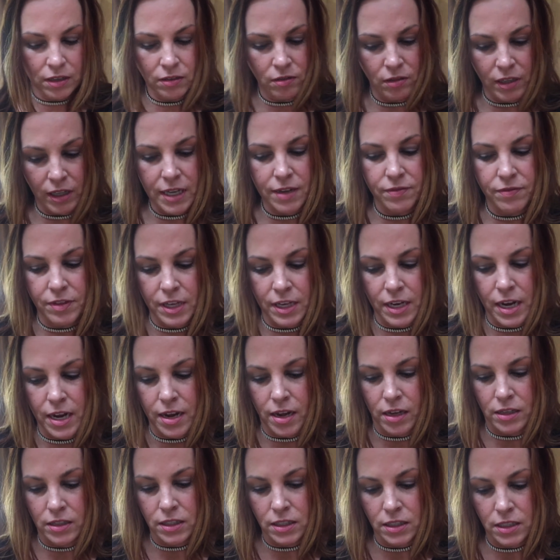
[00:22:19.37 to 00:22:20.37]
leave the
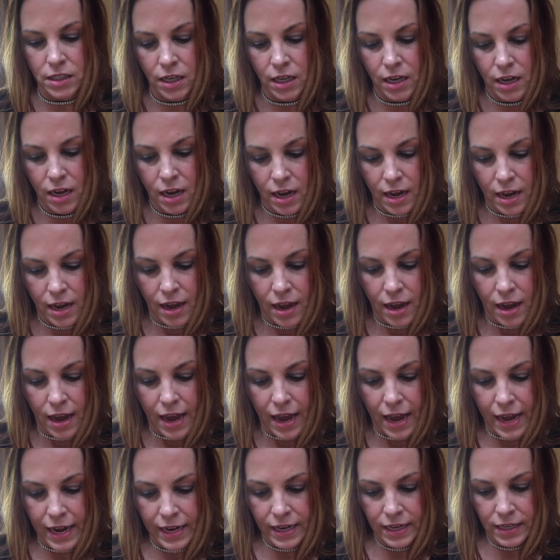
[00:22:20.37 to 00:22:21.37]
nest.
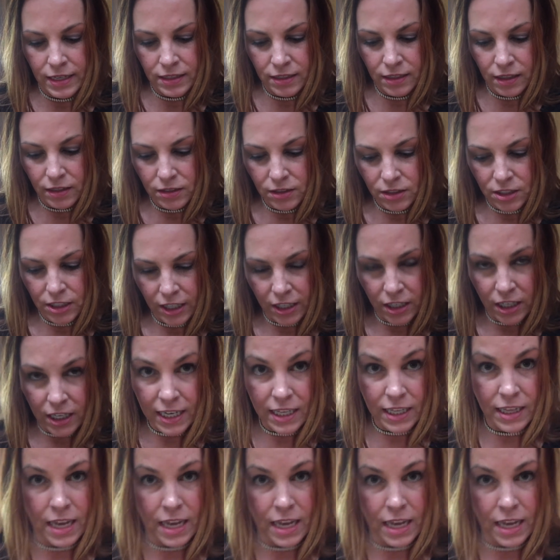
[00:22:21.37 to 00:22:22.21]
And during